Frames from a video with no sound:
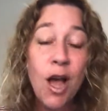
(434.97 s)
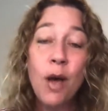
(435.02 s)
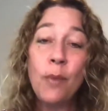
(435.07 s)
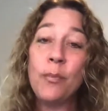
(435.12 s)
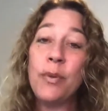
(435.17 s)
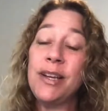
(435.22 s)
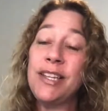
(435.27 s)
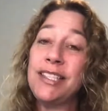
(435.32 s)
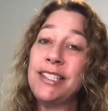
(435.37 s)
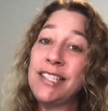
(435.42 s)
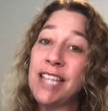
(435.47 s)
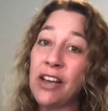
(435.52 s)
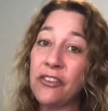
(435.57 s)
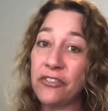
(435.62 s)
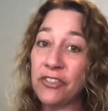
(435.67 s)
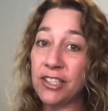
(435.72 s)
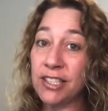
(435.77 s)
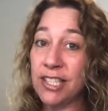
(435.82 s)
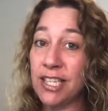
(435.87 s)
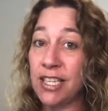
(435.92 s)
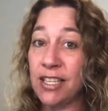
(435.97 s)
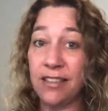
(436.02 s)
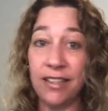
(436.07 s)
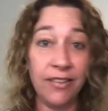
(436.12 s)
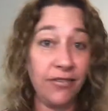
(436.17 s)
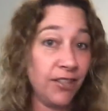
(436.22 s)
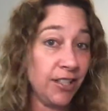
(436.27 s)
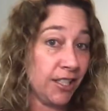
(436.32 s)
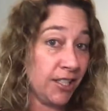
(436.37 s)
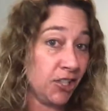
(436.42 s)
but definitely if
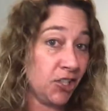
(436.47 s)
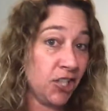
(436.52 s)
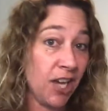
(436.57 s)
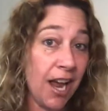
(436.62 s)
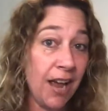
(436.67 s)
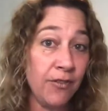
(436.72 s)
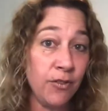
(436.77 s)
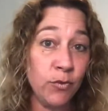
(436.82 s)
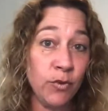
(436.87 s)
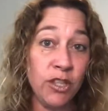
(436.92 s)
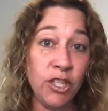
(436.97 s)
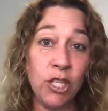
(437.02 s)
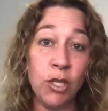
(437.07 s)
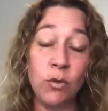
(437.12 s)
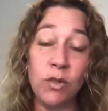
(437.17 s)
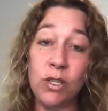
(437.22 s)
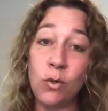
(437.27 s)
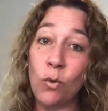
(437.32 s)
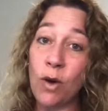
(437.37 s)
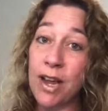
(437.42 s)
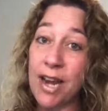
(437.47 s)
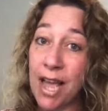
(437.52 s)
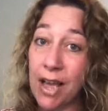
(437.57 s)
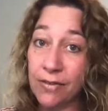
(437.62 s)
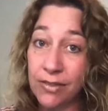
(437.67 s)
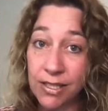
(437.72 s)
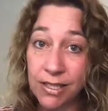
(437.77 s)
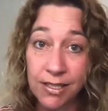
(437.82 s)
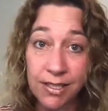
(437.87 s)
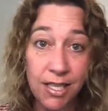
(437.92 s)
this is jiving with you and you want to have a
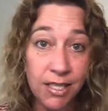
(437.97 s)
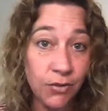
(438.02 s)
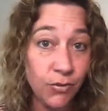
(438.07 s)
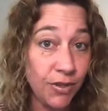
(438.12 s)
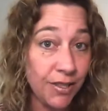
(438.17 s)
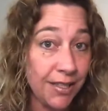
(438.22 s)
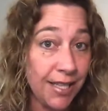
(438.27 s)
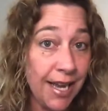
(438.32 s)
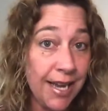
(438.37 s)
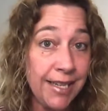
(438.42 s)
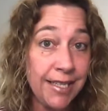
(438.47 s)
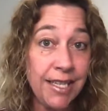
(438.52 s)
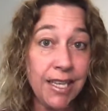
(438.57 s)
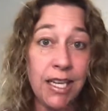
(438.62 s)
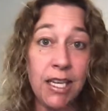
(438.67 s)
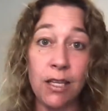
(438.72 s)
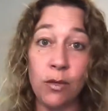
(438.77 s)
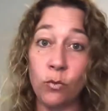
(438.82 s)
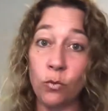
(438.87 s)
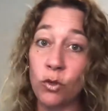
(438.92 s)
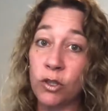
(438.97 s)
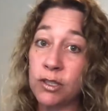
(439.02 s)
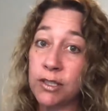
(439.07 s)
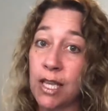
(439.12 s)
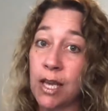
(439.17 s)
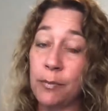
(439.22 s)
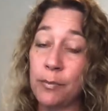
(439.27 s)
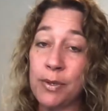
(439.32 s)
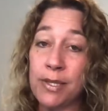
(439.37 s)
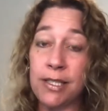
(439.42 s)
successful side gig and work
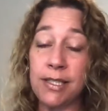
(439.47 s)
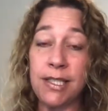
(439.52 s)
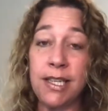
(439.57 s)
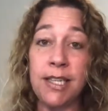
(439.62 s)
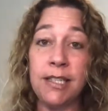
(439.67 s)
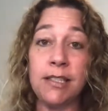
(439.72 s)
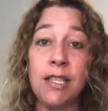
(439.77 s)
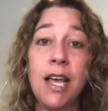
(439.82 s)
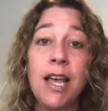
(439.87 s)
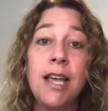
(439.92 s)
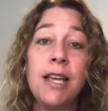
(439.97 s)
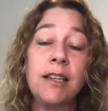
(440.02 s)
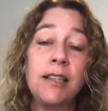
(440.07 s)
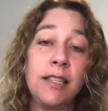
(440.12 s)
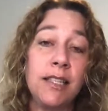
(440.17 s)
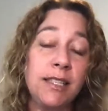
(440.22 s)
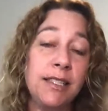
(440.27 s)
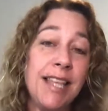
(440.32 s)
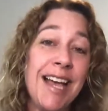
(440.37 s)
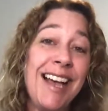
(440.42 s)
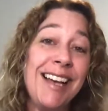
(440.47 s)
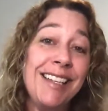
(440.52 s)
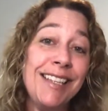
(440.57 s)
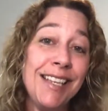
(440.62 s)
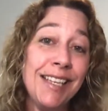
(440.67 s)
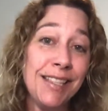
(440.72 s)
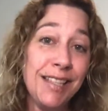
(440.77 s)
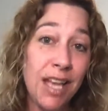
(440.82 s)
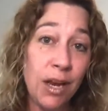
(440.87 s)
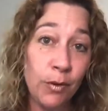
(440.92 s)
that business, click that,
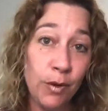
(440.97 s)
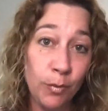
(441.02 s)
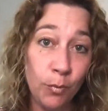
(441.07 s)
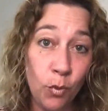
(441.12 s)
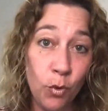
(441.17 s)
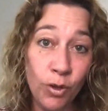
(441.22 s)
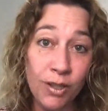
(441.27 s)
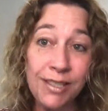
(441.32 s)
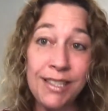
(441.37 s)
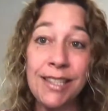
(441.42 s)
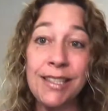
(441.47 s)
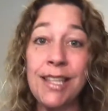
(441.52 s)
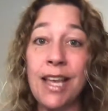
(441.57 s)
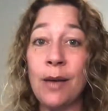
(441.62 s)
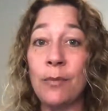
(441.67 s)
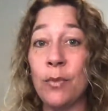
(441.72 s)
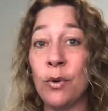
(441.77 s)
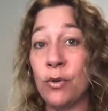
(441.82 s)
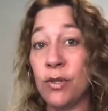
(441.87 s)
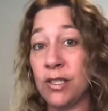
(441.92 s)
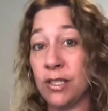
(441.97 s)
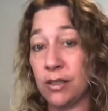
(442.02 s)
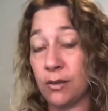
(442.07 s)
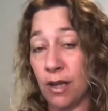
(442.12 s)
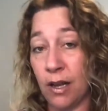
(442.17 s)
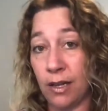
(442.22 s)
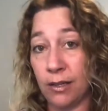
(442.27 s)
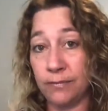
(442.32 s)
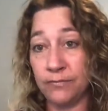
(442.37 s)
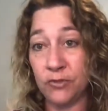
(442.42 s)
get that report, get that bonus
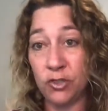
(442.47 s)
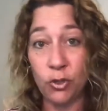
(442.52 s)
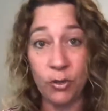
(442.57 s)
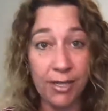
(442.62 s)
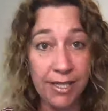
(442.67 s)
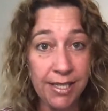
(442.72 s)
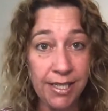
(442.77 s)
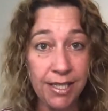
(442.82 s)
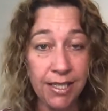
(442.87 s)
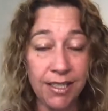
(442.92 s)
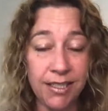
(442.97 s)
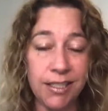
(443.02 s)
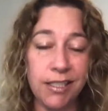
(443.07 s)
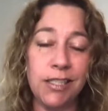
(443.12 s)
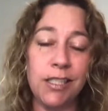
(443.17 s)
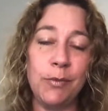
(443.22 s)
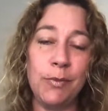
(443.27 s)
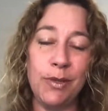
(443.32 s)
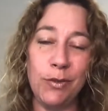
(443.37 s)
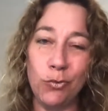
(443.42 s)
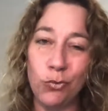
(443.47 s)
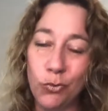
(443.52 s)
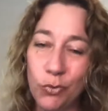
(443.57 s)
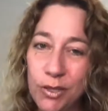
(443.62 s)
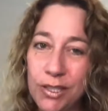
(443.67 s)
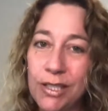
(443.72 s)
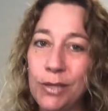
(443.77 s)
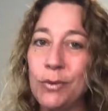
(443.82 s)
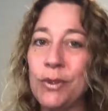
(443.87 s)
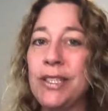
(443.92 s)
training, because it's going to be
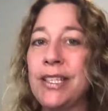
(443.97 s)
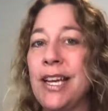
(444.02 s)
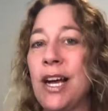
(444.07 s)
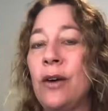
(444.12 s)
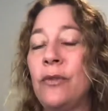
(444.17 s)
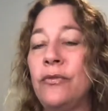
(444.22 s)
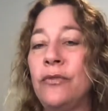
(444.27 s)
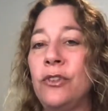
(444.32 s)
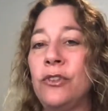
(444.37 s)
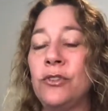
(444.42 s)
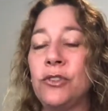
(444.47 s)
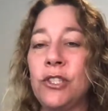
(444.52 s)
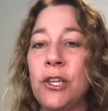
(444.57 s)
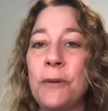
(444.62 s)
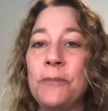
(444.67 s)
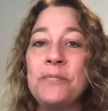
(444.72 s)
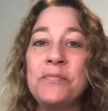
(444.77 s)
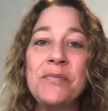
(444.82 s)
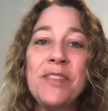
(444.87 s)
really, really helpful. So